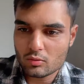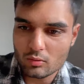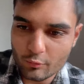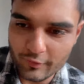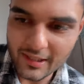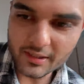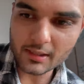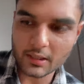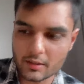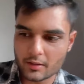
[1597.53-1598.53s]
when I
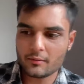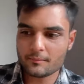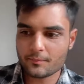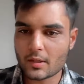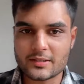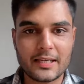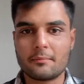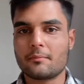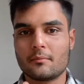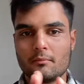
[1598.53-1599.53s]
started, see,
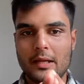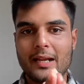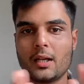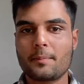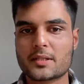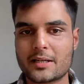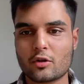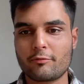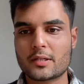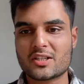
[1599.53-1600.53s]
80%
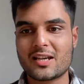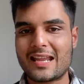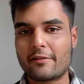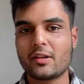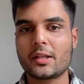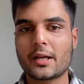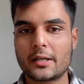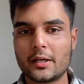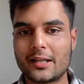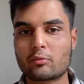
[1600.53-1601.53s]
of my journey, everything I
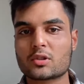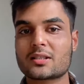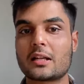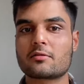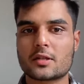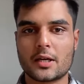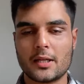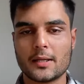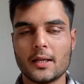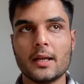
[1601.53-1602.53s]
did, that was self
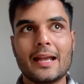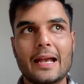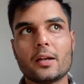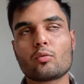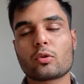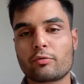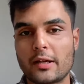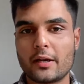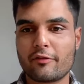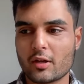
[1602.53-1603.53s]
study, and it was
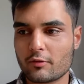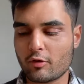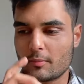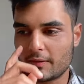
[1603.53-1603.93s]
very difficult for me.